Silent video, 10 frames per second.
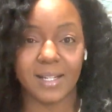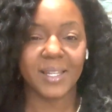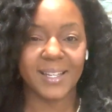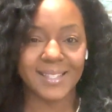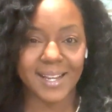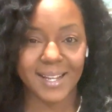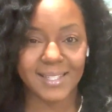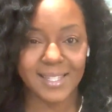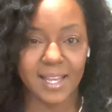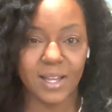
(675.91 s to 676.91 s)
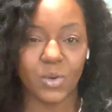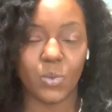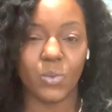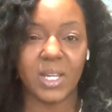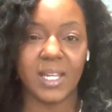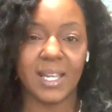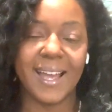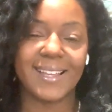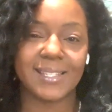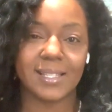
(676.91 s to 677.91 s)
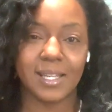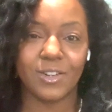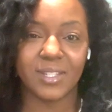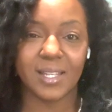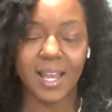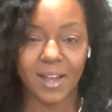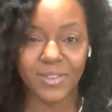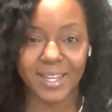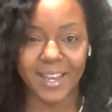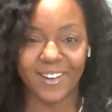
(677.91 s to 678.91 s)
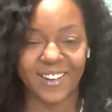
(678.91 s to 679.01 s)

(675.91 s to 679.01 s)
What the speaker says: Because like I said, we as leaders in healthcare